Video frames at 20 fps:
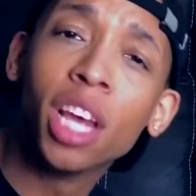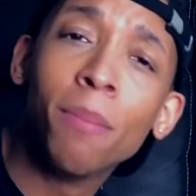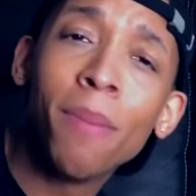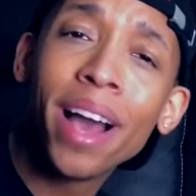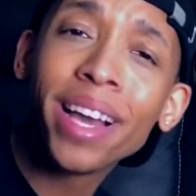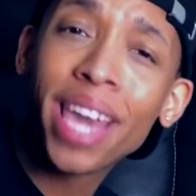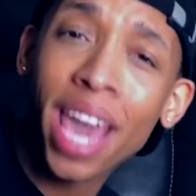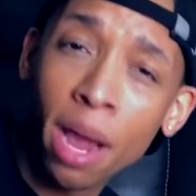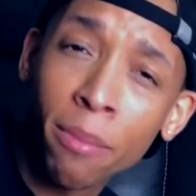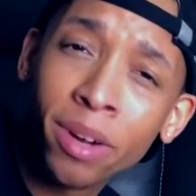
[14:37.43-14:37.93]
So
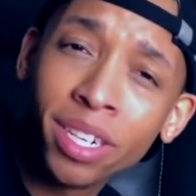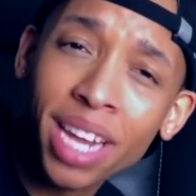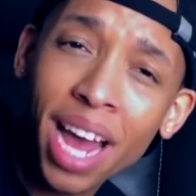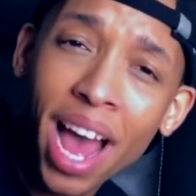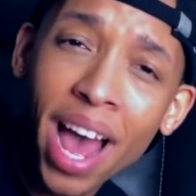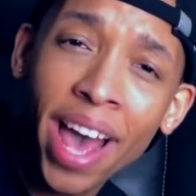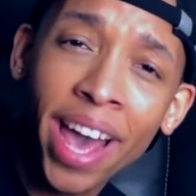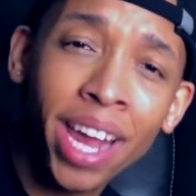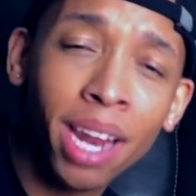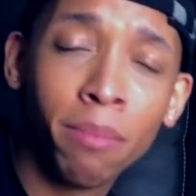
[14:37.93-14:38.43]
my camera
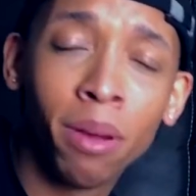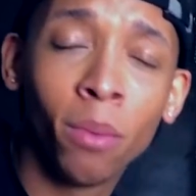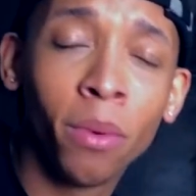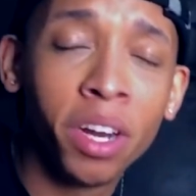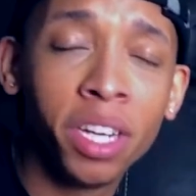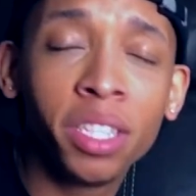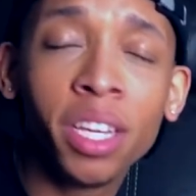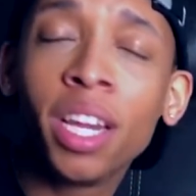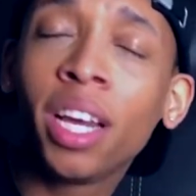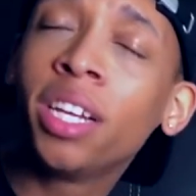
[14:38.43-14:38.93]
died, but
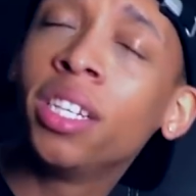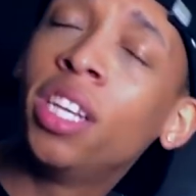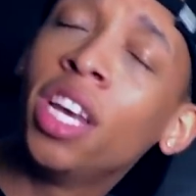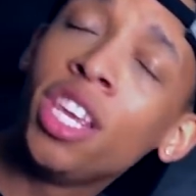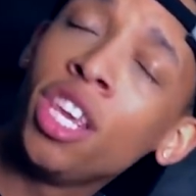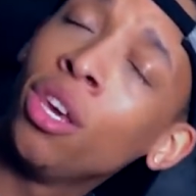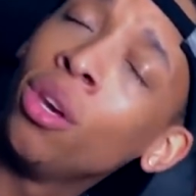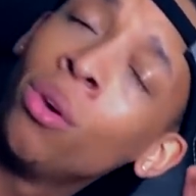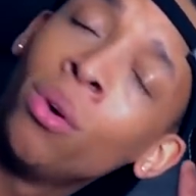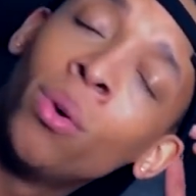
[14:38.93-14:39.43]
we're just gonna
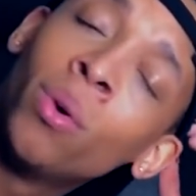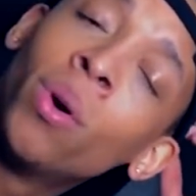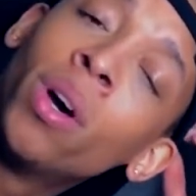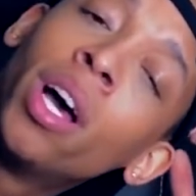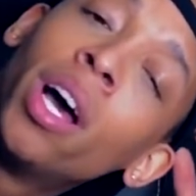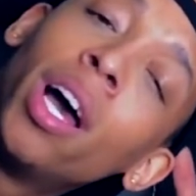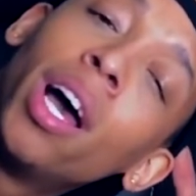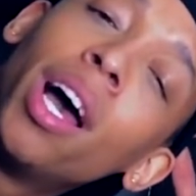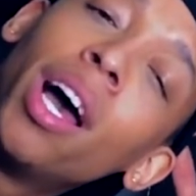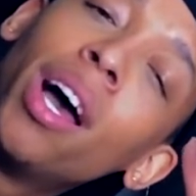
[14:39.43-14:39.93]
continue
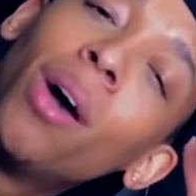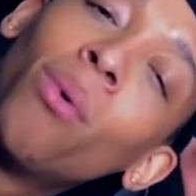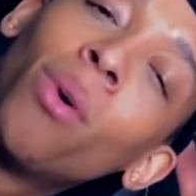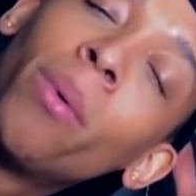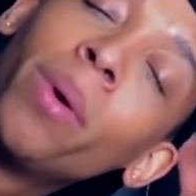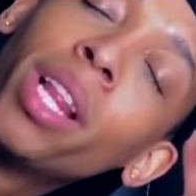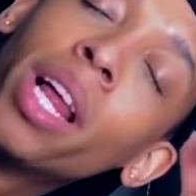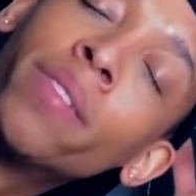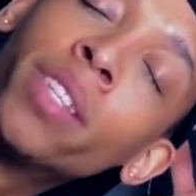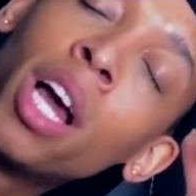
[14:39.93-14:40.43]

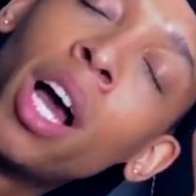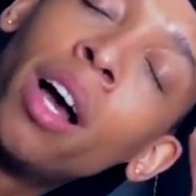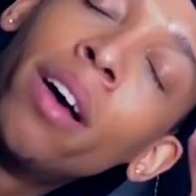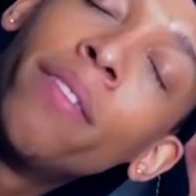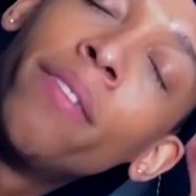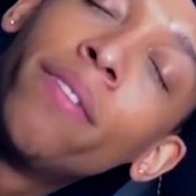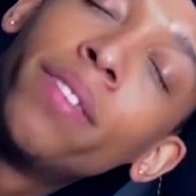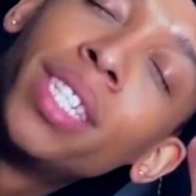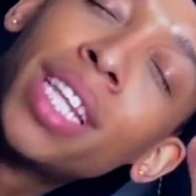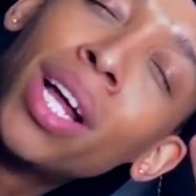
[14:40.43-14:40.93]
where we left
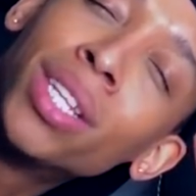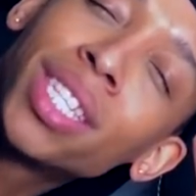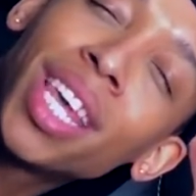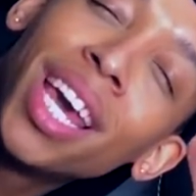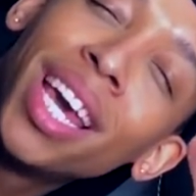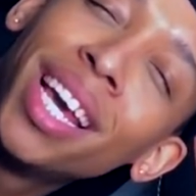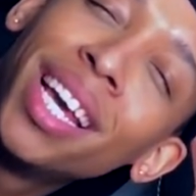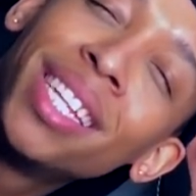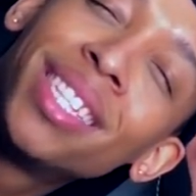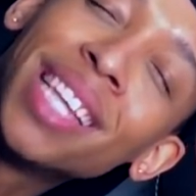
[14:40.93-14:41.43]
off. Sounds
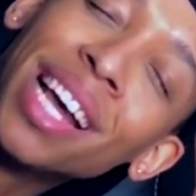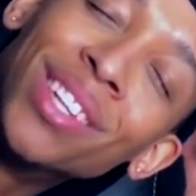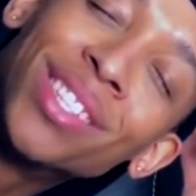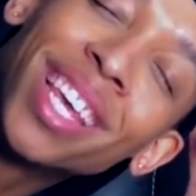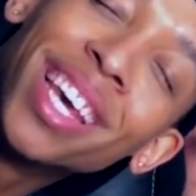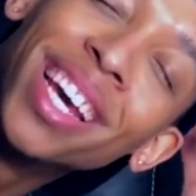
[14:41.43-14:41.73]
good.